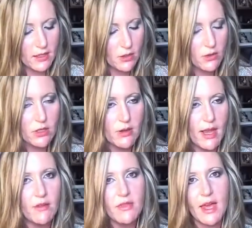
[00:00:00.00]
you
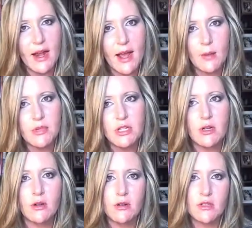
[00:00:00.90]
have that
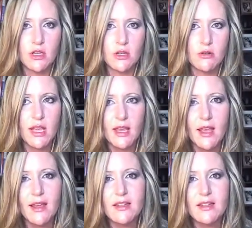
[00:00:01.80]
option so you can